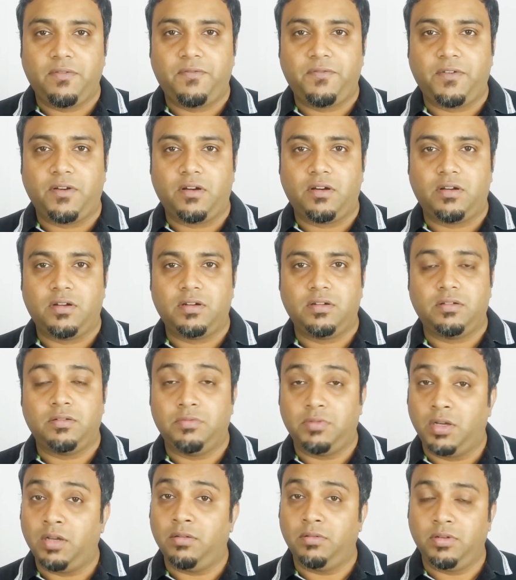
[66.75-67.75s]
for,
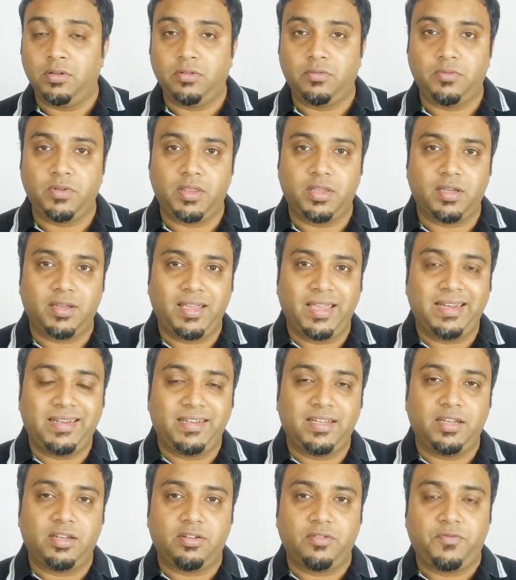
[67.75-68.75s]
well, with the
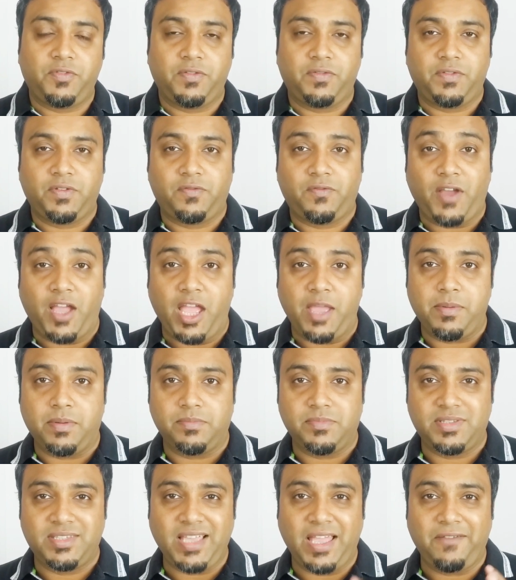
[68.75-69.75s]
18 to
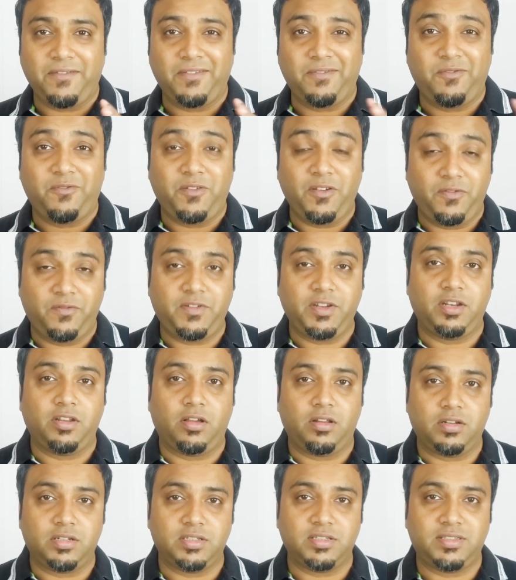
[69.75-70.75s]
55mm,
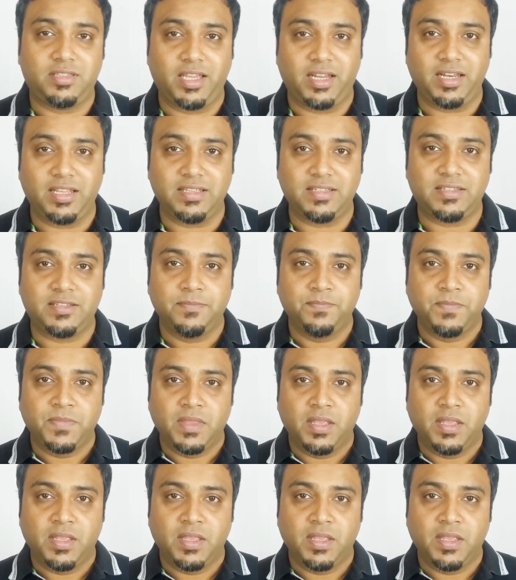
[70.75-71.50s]
$750 that is,